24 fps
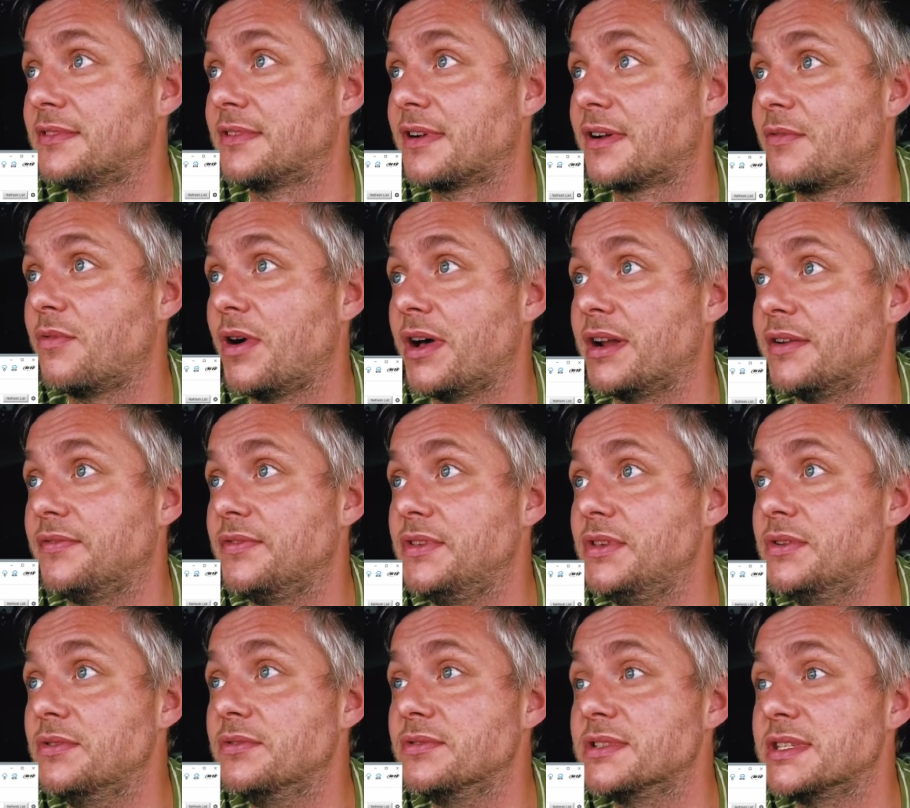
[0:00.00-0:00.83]
quite a
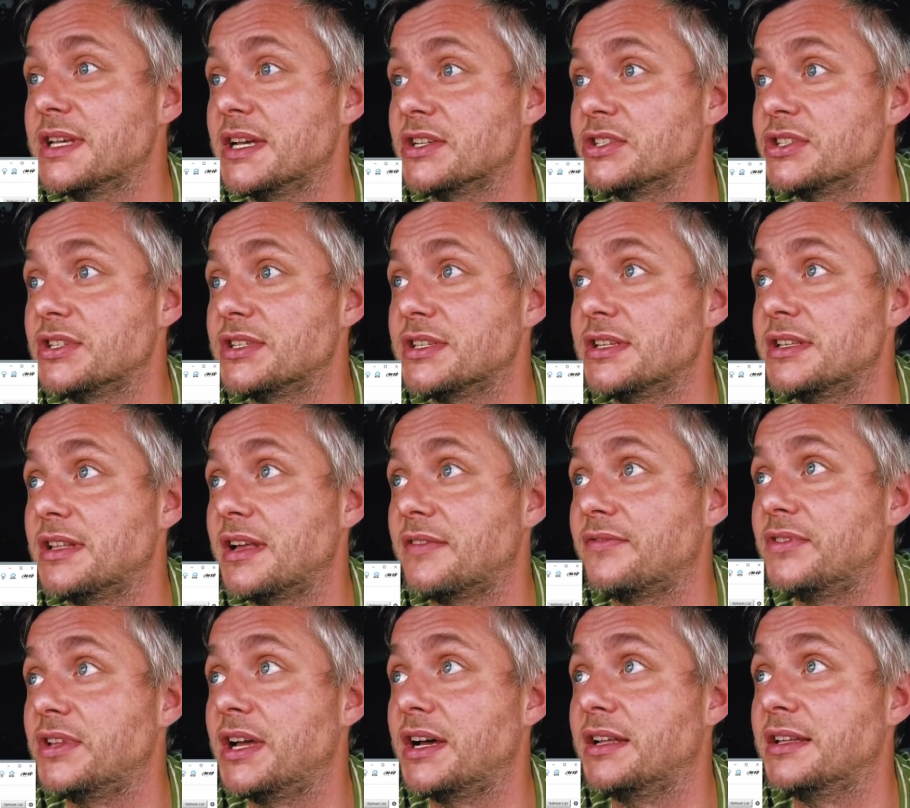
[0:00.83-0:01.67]
few sessions that
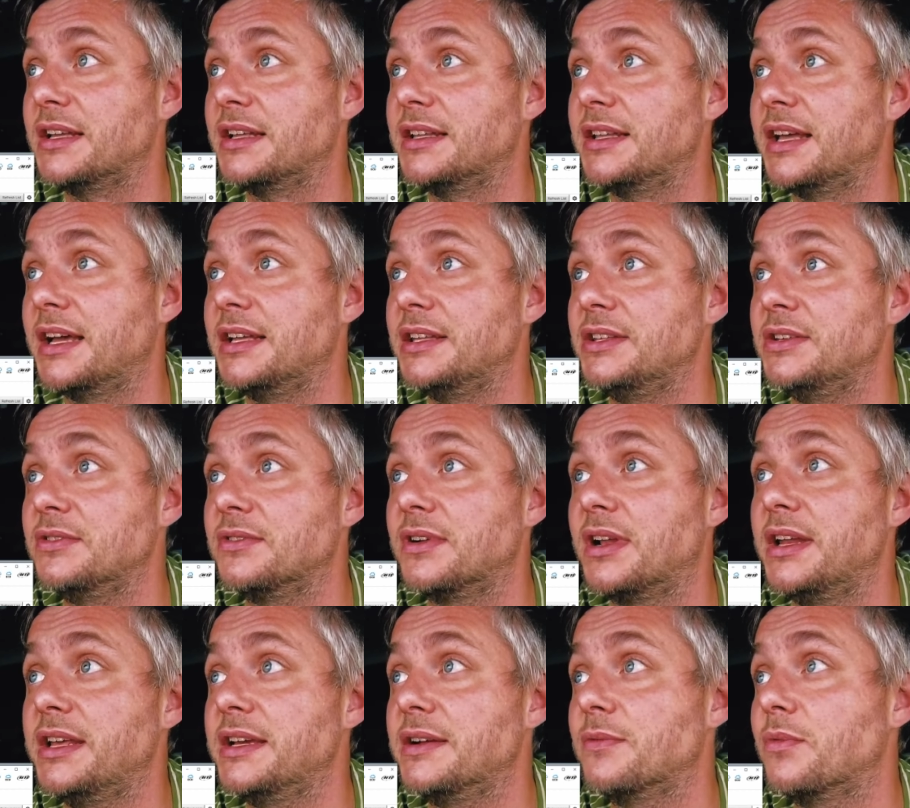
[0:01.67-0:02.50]
I've done, and then you
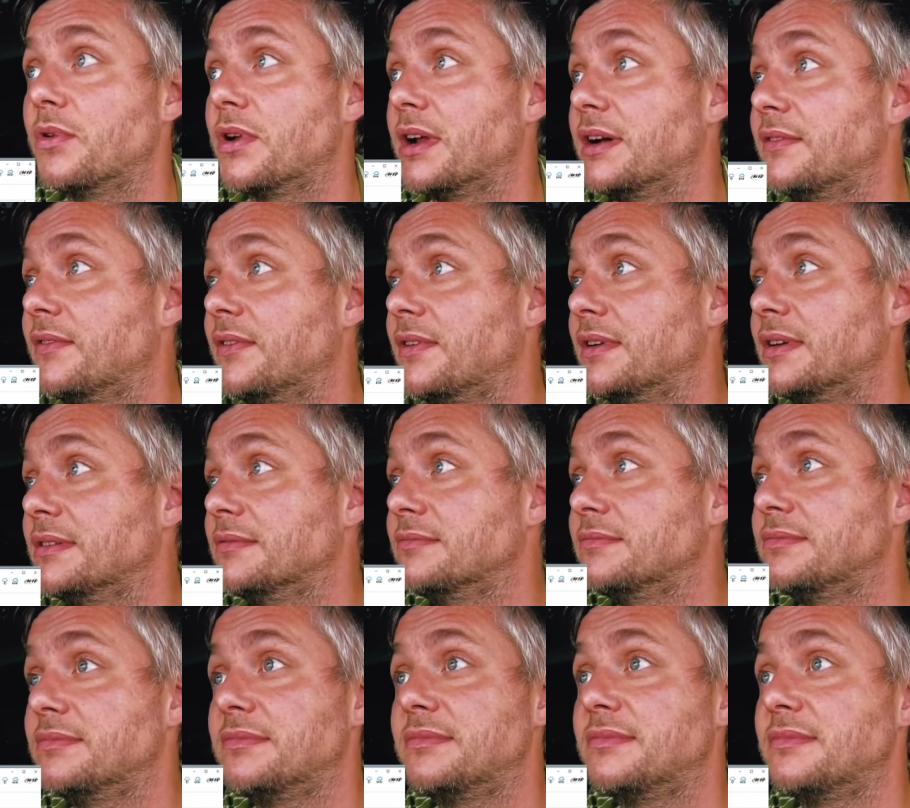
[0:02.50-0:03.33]
click whatever
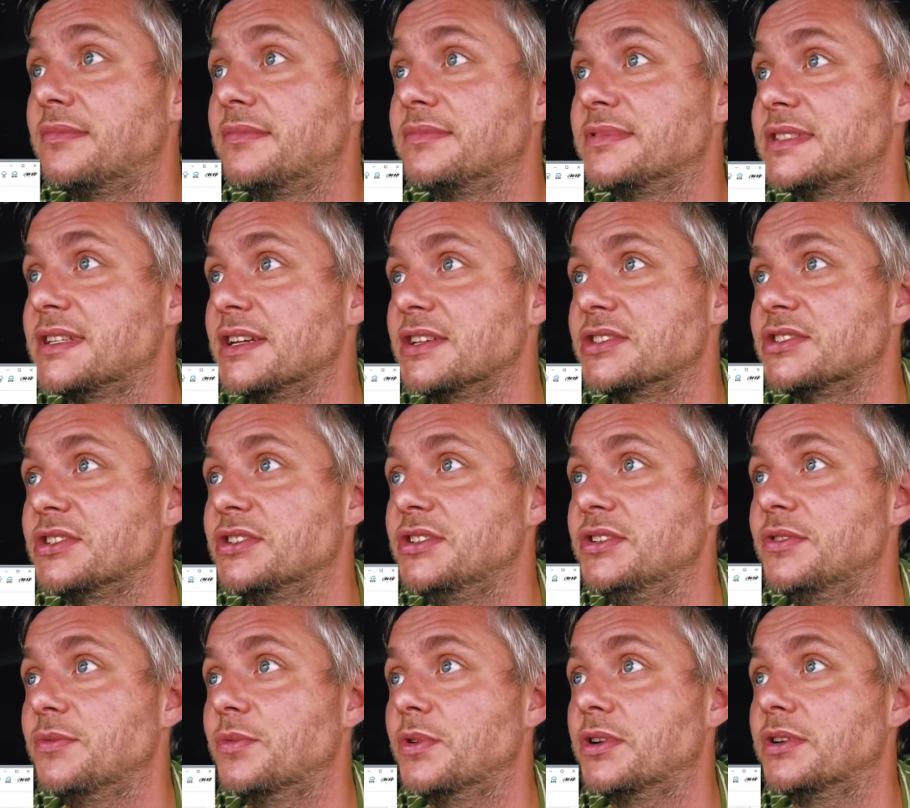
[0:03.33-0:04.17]

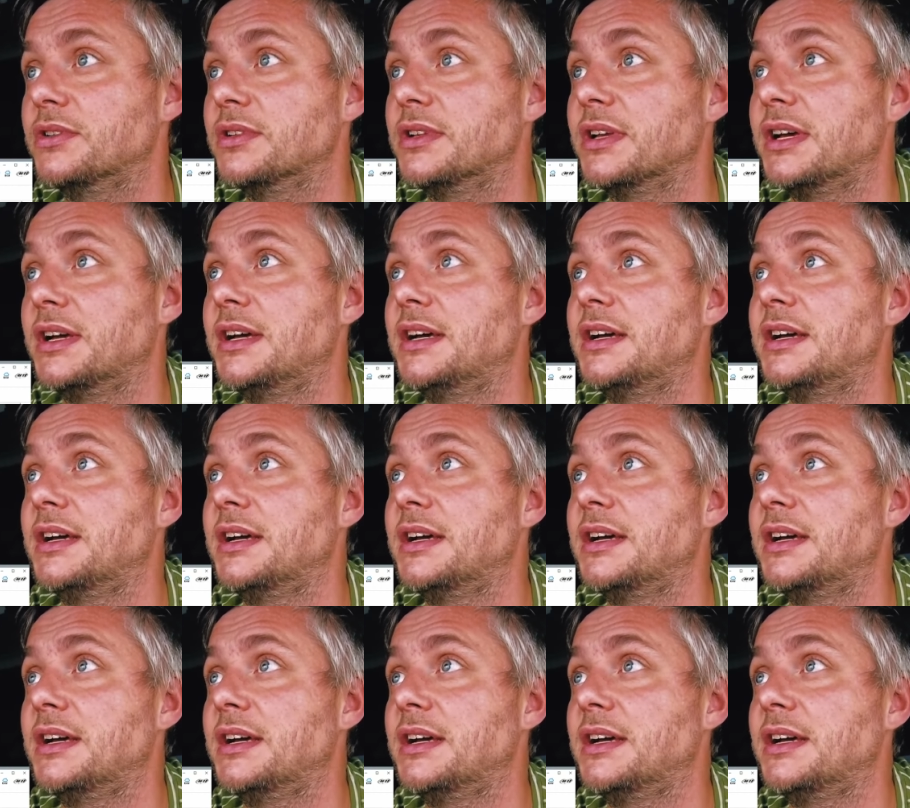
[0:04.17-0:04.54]
session you want,